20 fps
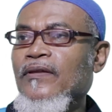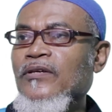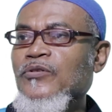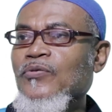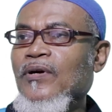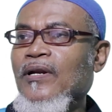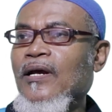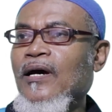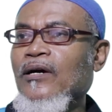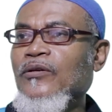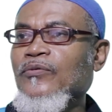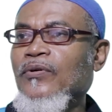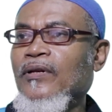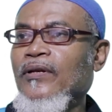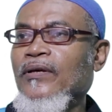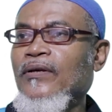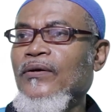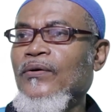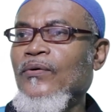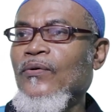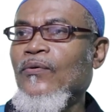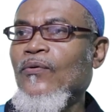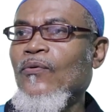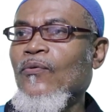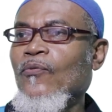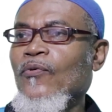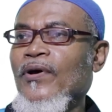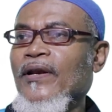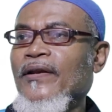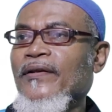This one actually
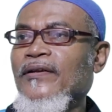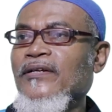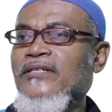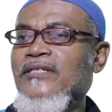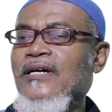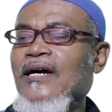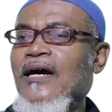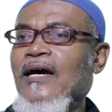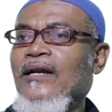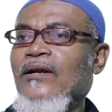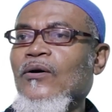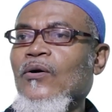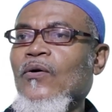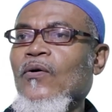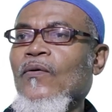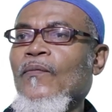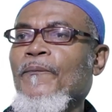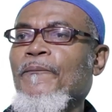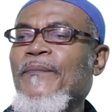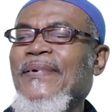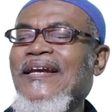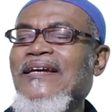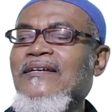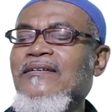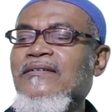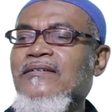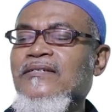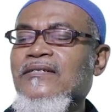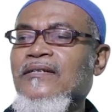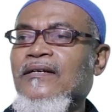will return or
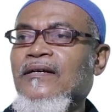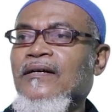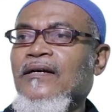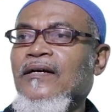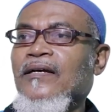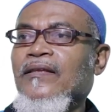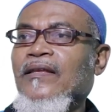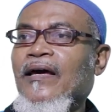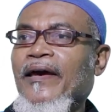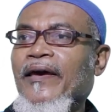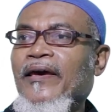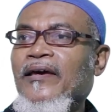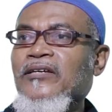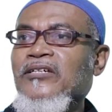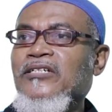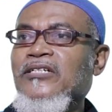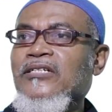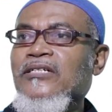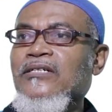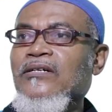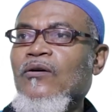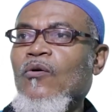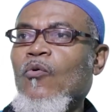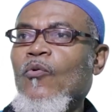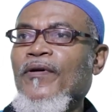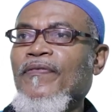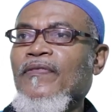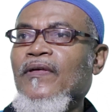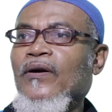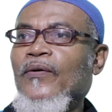print the age
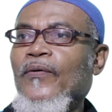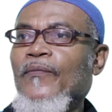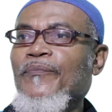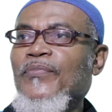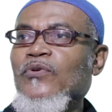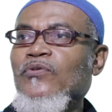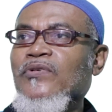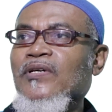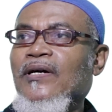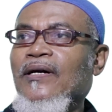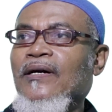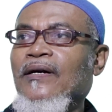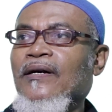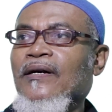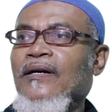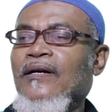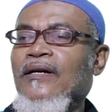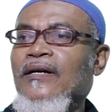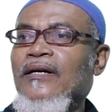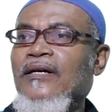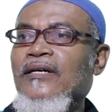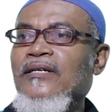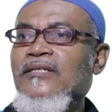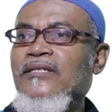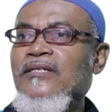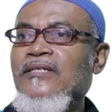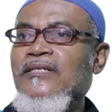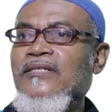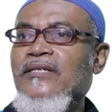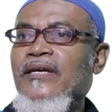when the computer
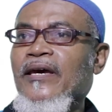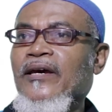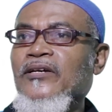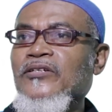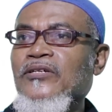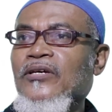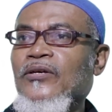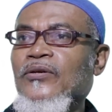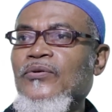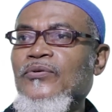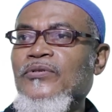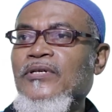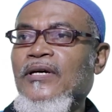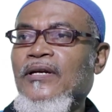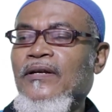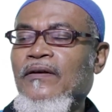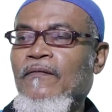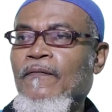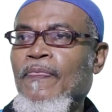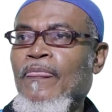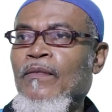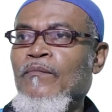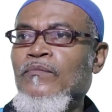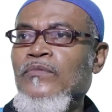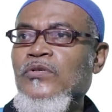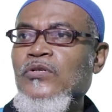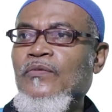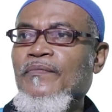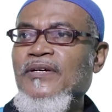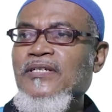it is executed.
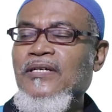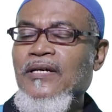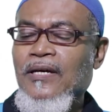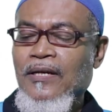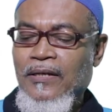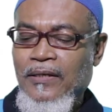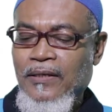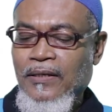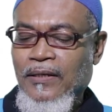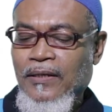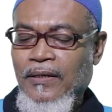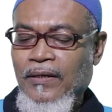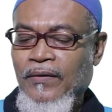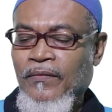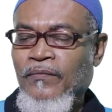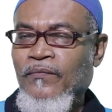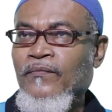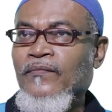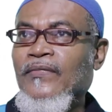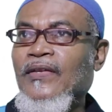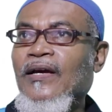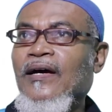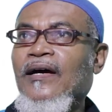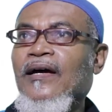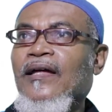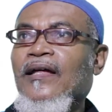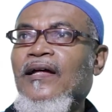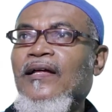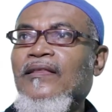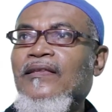So basically,
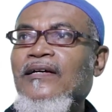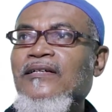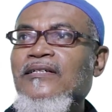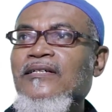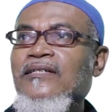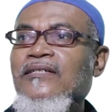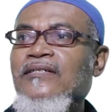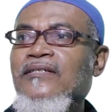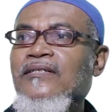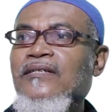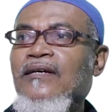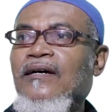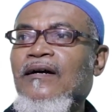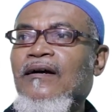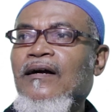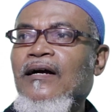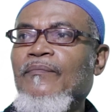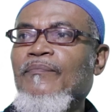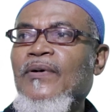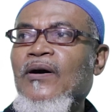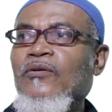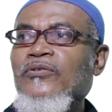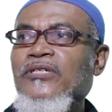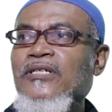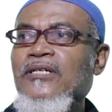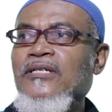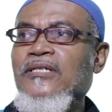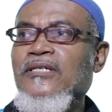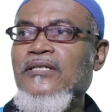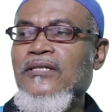that is
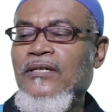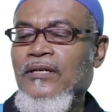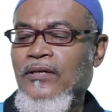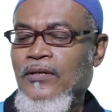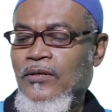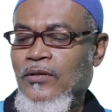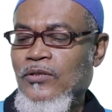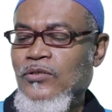about it.